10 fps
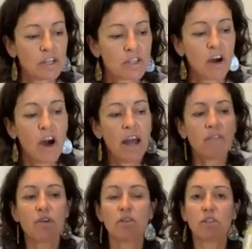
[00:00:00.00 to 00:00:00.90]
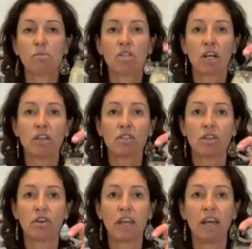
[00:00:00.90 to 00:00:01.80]
So I have got some chicken
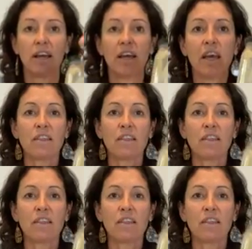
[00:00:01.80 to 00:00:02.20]
stock here.